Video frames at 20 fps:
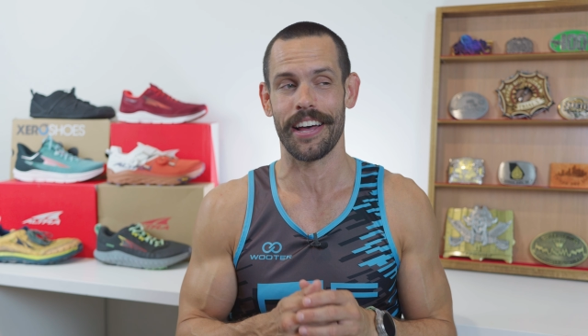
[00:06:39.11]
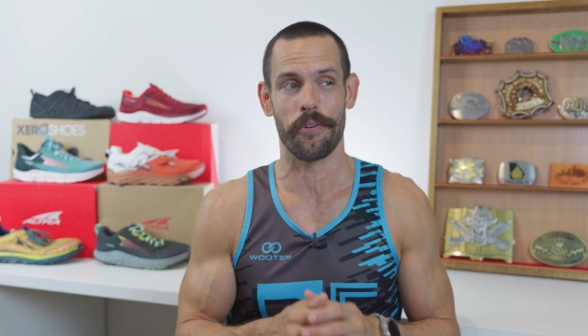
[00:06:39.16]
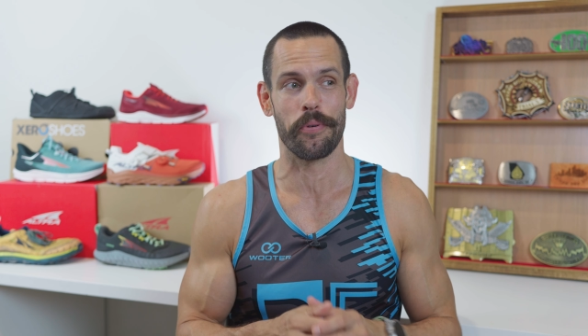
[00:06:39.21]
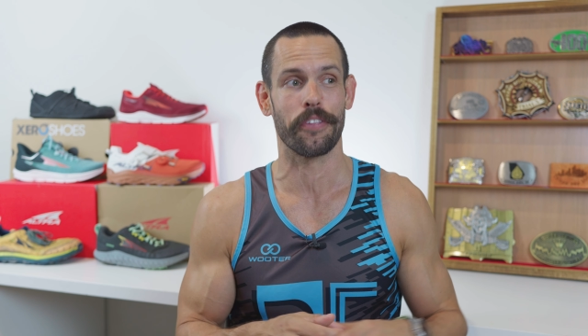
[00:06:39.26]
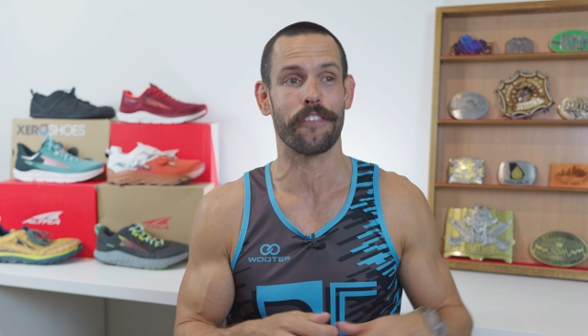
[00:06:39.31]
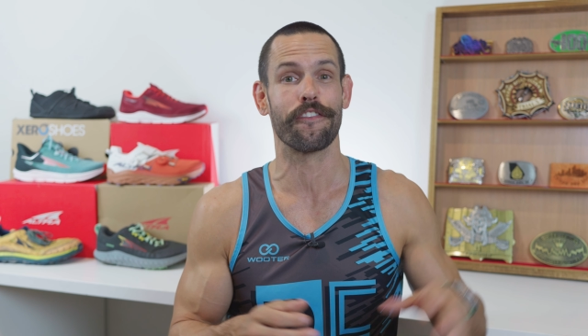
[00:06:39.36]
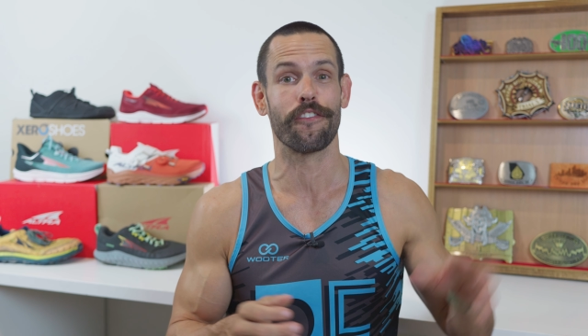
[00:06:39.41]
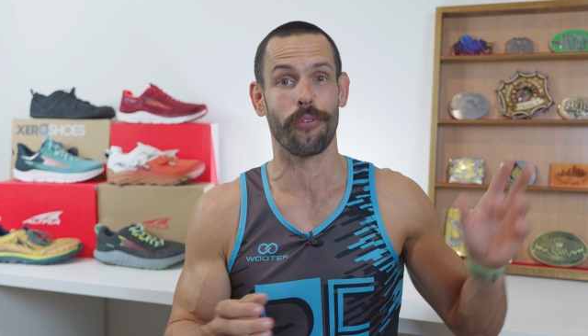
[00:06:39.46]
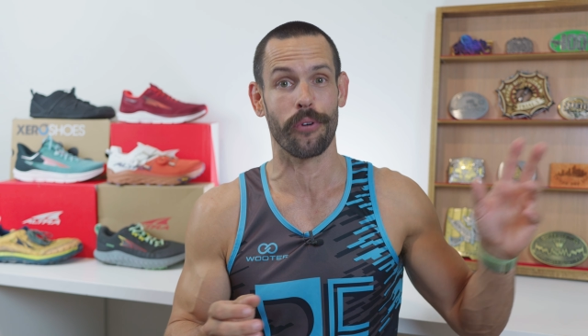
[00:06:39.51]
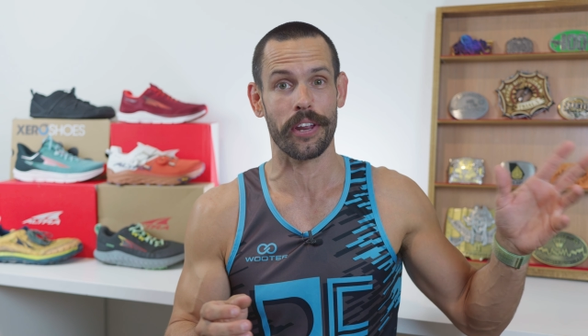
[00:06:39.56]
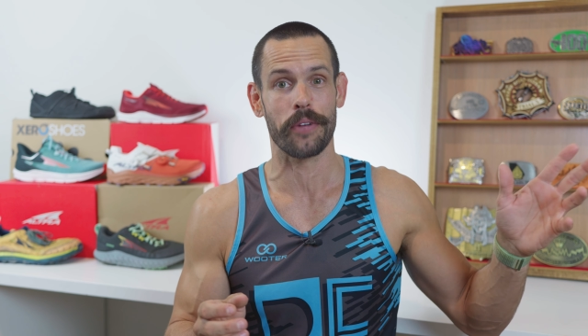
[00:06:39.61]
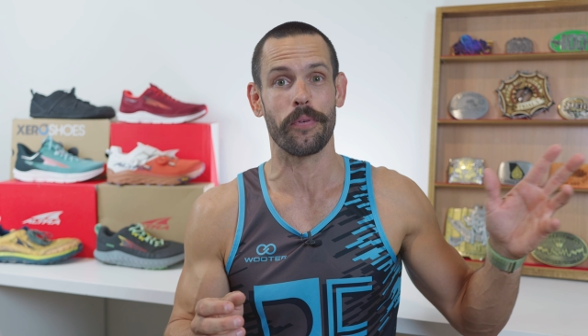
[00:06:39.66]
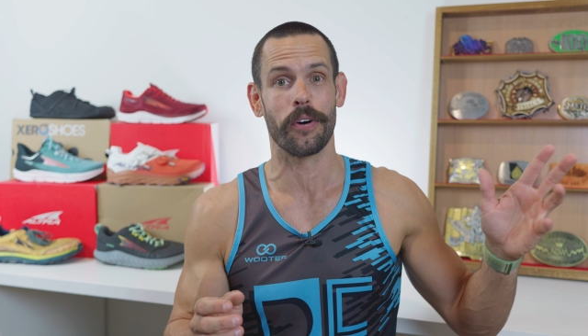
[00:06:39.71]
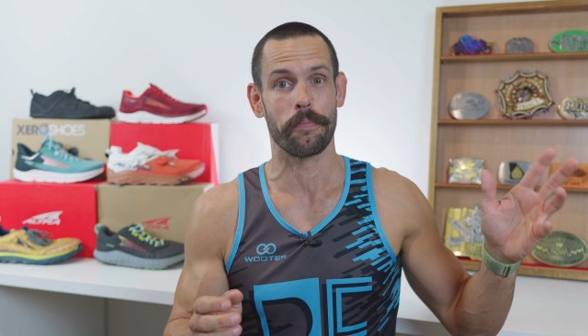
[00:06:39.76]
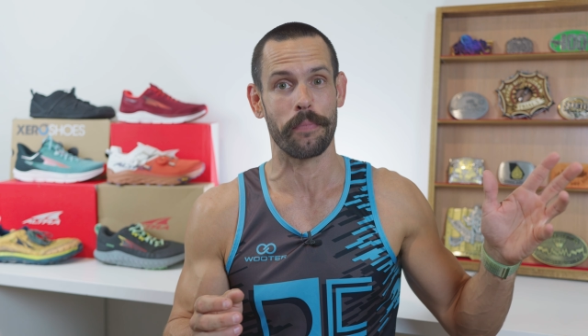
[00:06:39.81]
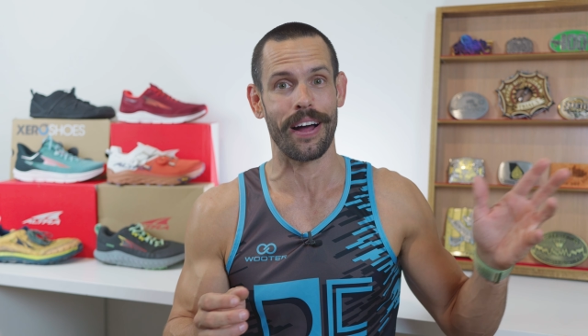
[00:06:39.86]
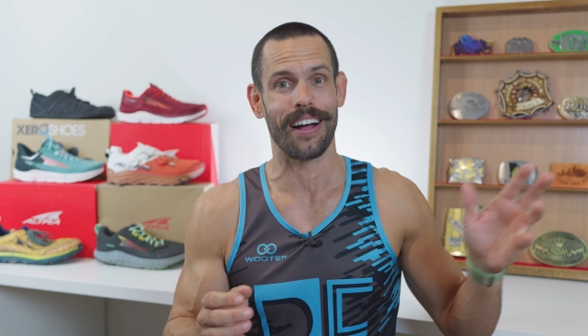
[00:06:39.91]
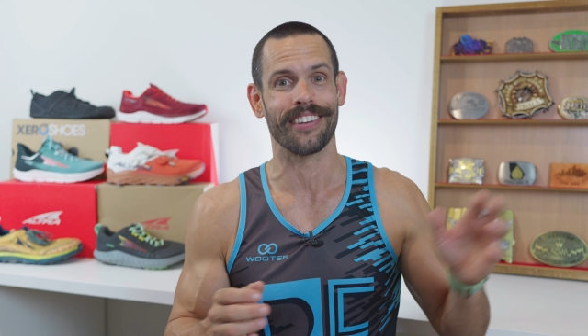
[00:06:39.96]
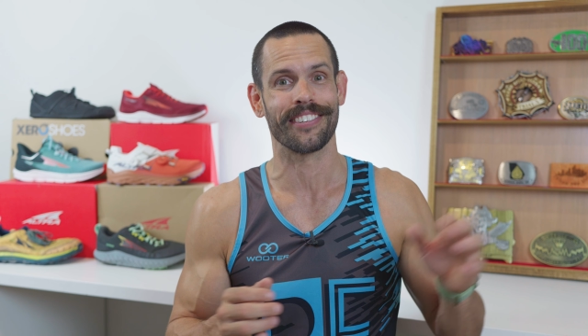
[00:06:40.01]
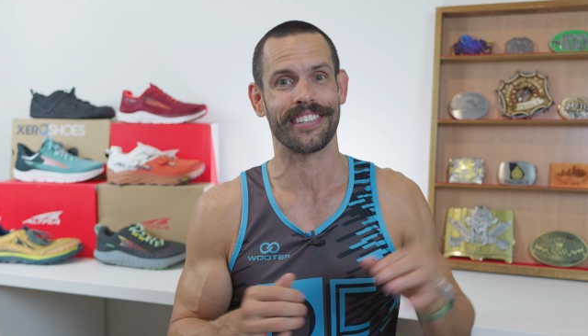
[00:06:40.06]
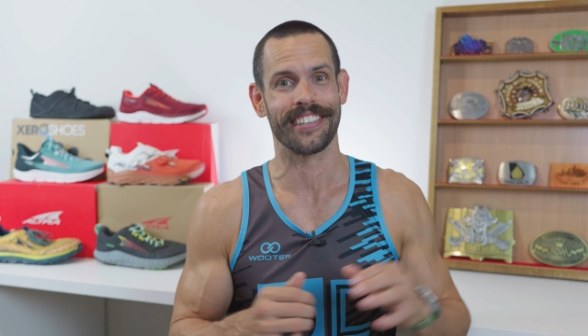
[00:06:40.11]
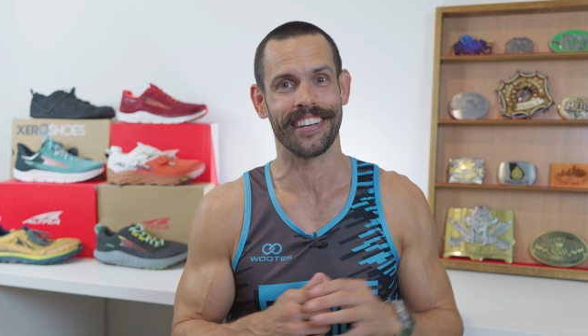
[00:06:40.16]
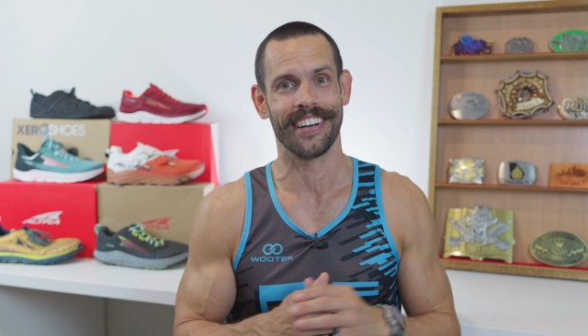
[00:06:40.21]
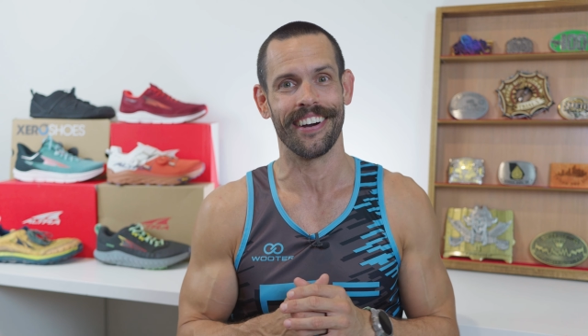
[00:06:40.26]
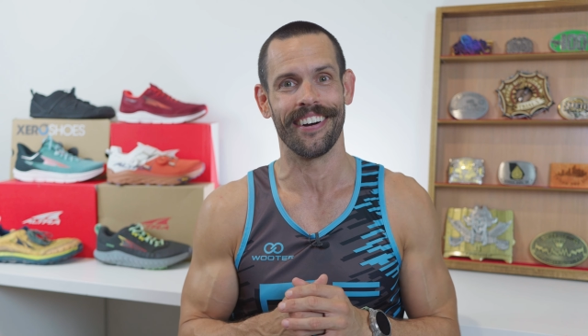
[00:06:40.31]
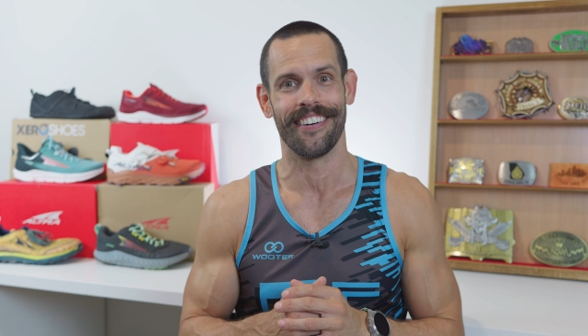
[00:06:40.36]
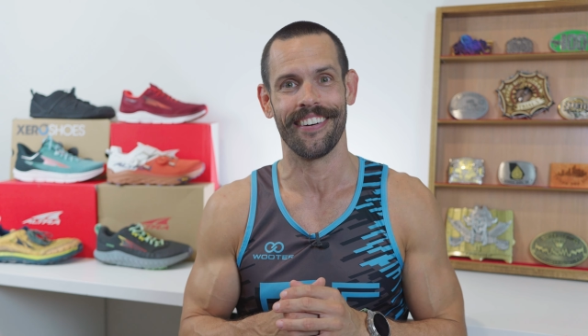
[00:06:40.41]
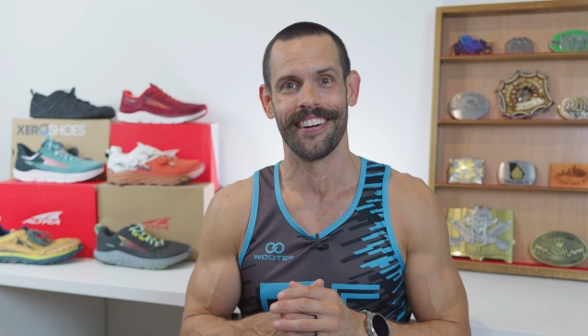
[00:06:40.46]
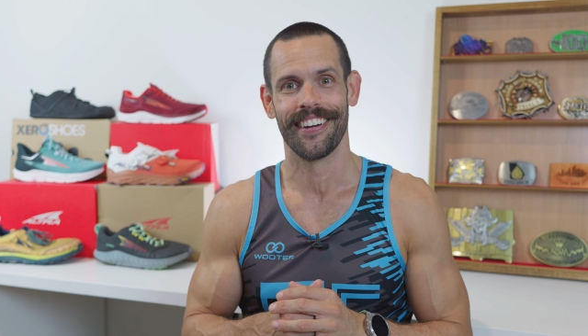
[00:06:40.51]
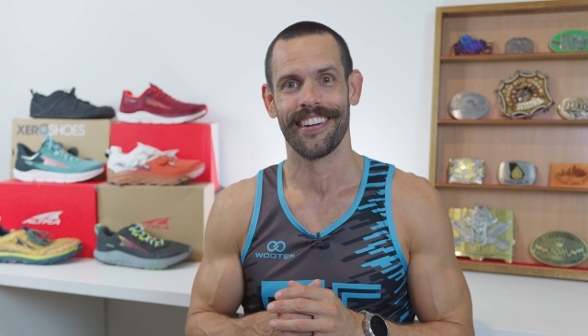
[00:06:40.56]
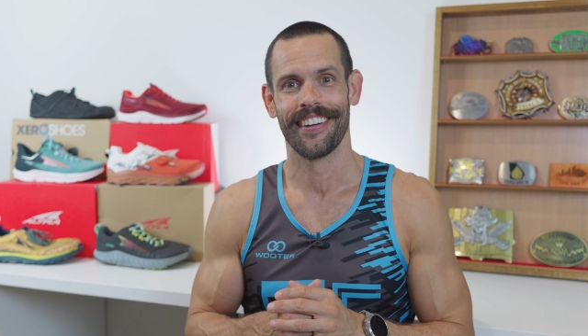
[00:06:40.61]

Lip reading: with 41 miles to go.